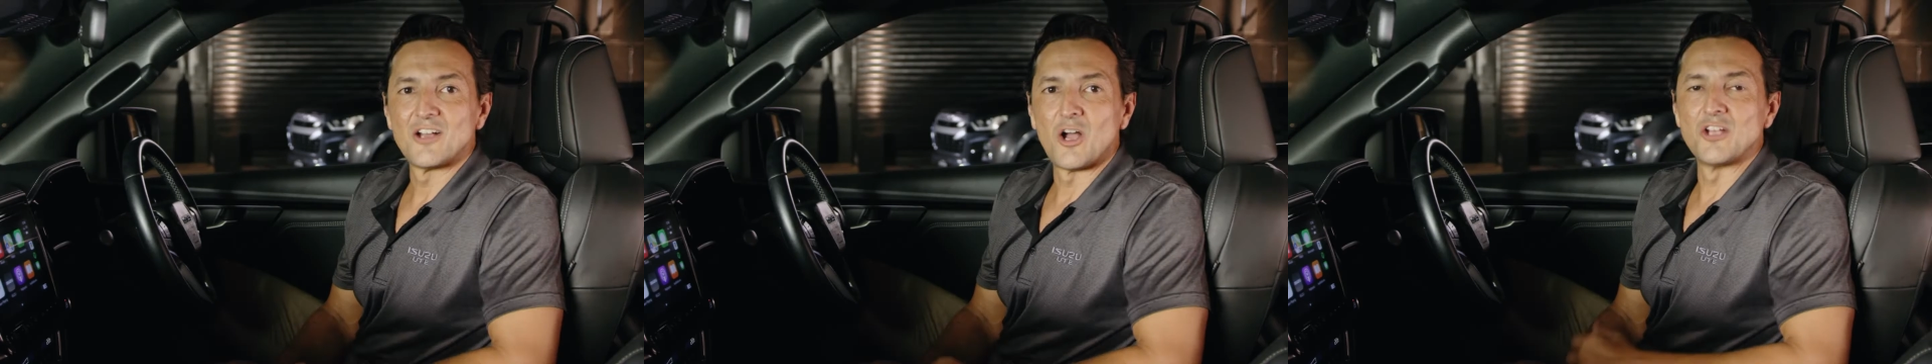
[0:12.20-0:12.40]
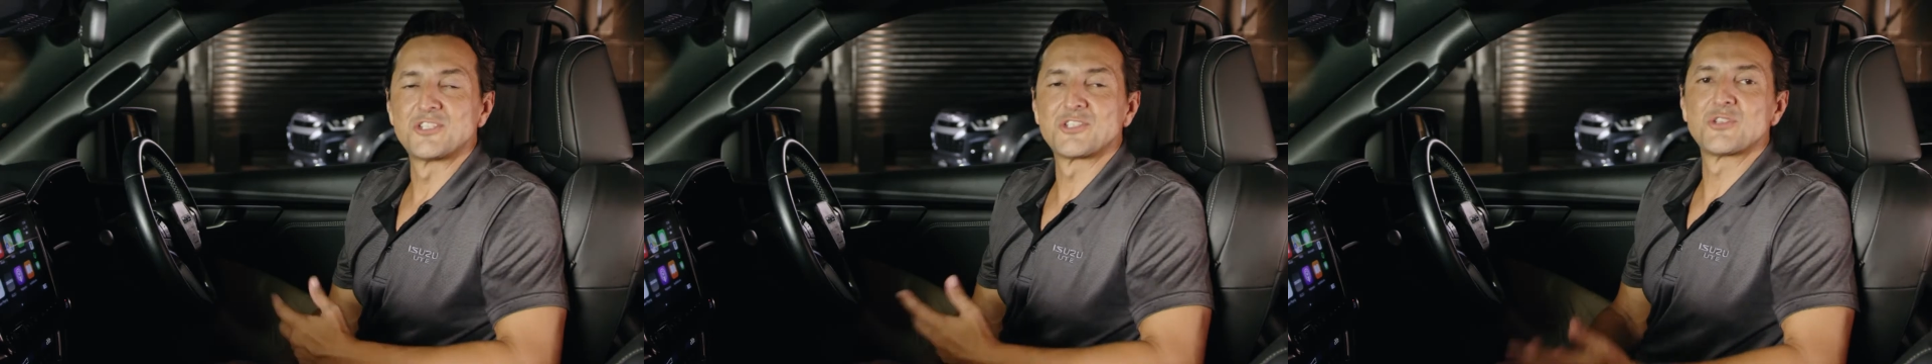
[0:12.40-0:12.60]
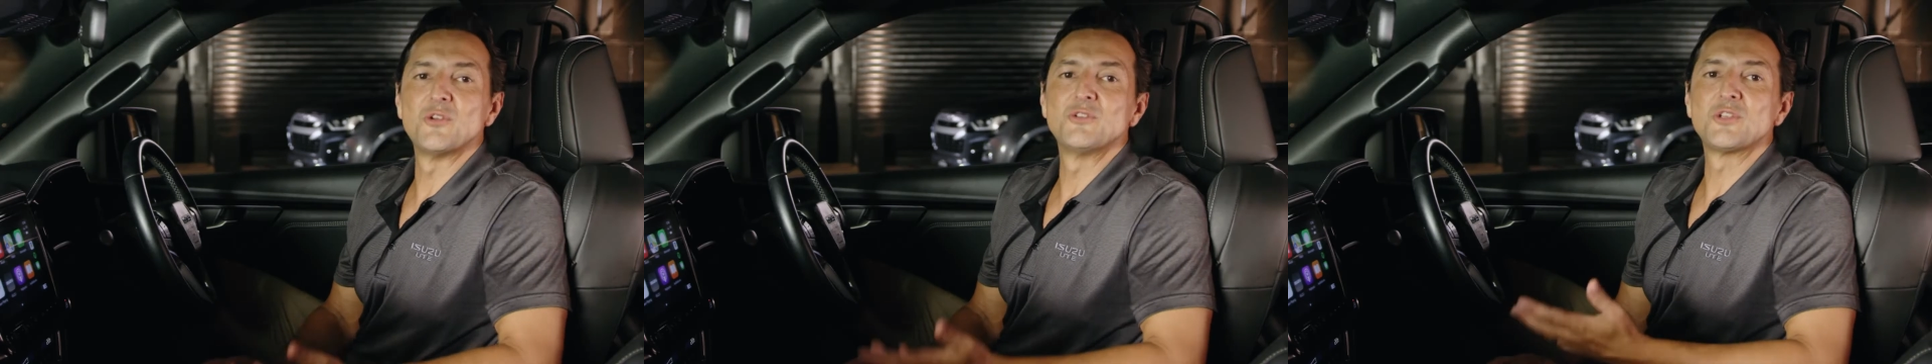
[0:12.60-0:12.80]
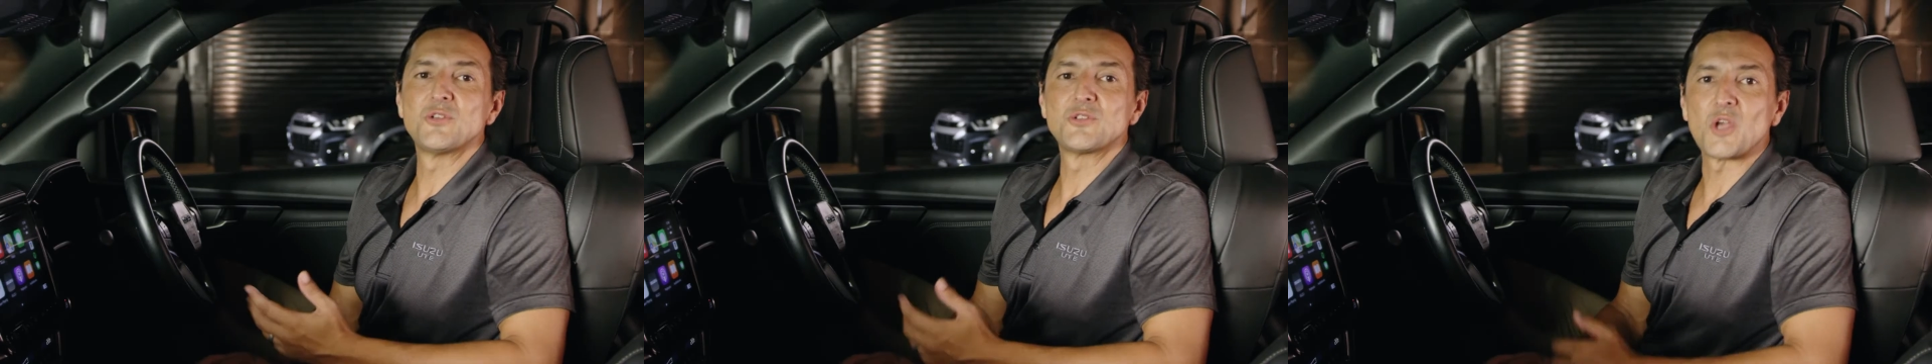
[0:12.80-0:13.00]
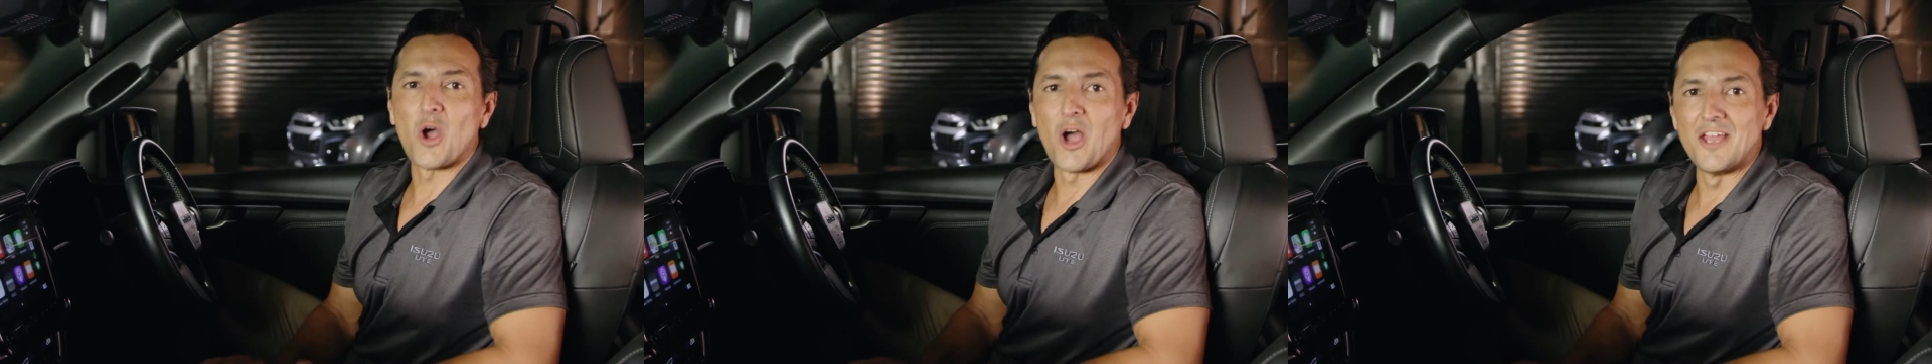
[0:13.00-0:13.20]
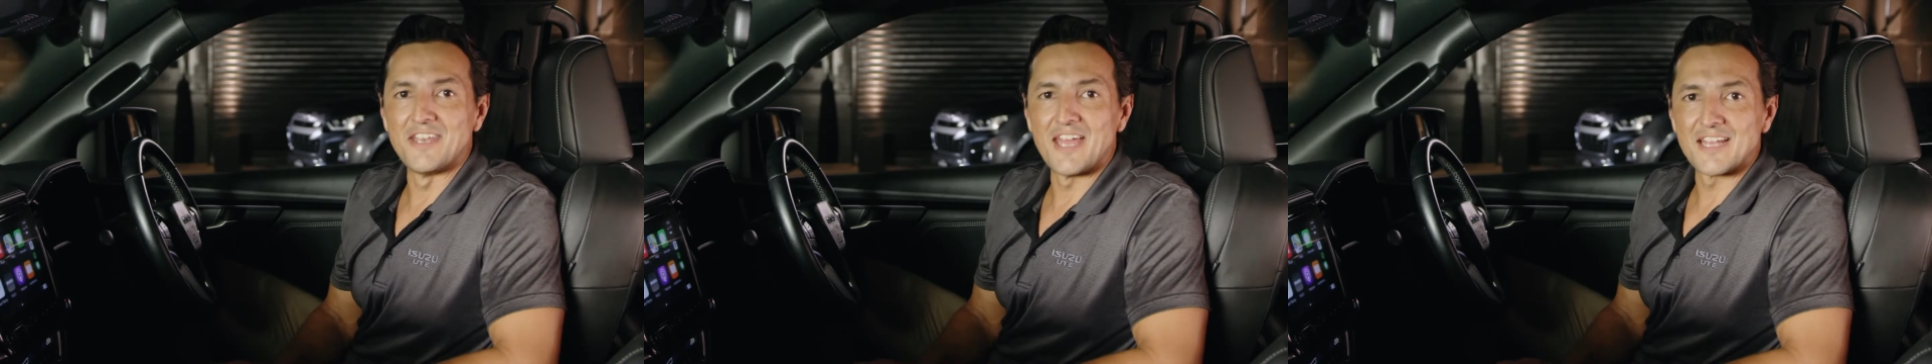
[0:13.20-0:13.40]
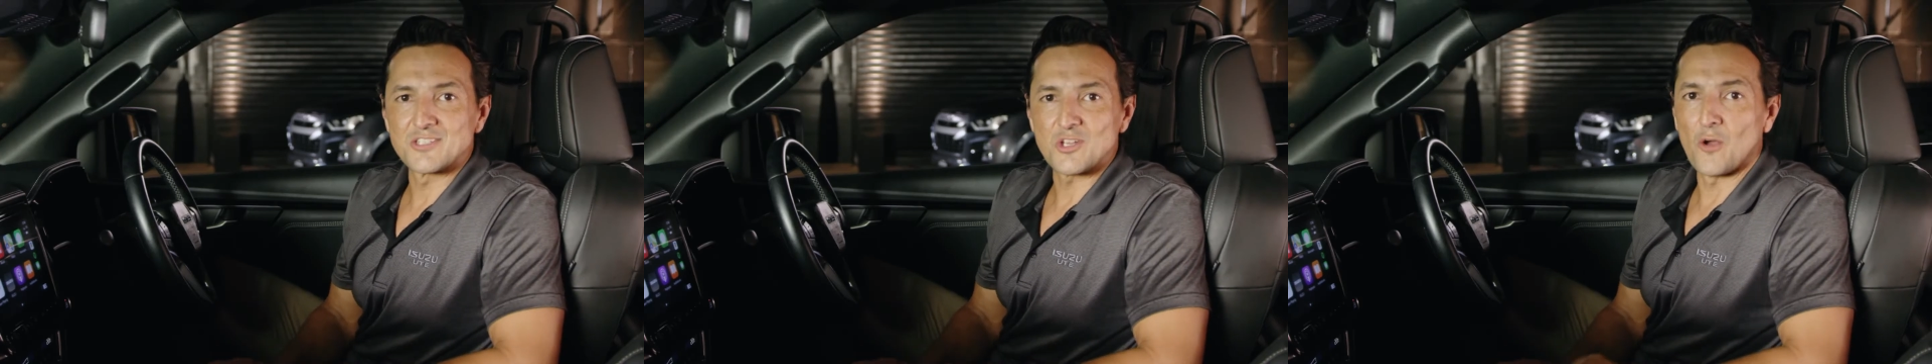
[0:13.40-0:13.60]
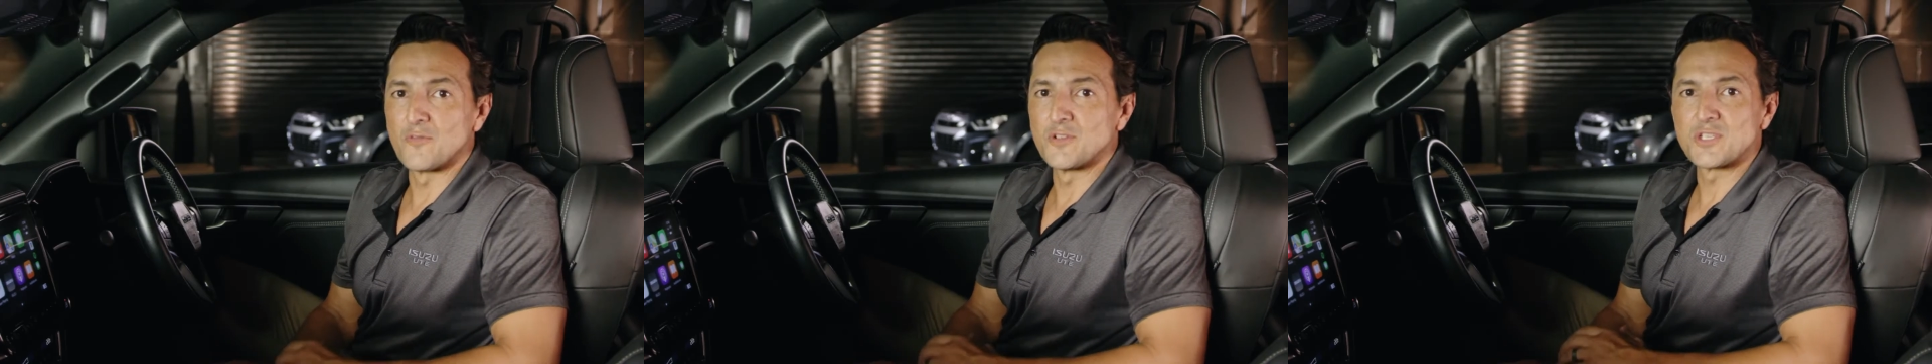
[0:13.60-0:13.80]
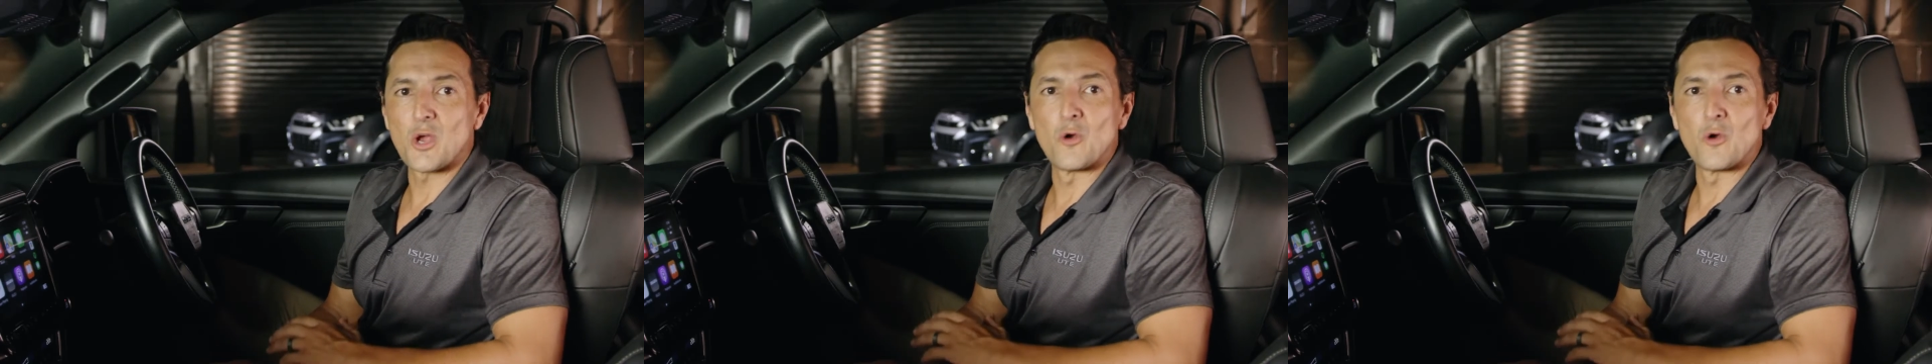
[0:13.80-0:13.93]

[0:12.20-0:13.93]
Isuzu's IDAS offers